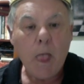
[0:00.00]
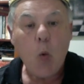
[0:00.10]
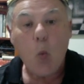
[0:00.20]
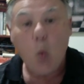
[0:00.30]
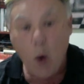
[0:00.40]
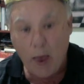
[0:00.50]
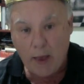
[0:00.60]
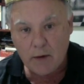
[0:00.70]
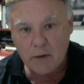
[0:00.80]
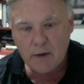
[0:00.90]

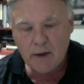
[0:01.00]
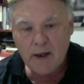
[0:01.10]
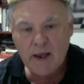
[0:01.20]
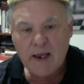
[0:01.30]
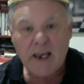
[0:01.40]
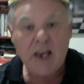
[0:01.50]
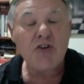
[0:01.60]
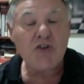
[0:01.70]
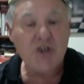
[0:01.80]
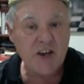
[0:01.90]
Well, in
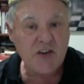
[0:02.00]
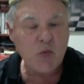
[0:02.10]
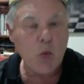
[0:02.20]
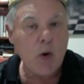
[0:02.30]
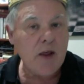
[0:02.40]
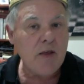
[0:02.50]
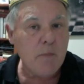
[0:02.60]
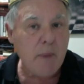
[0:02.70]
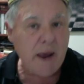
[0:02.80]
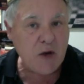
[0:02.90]
chess, one of the main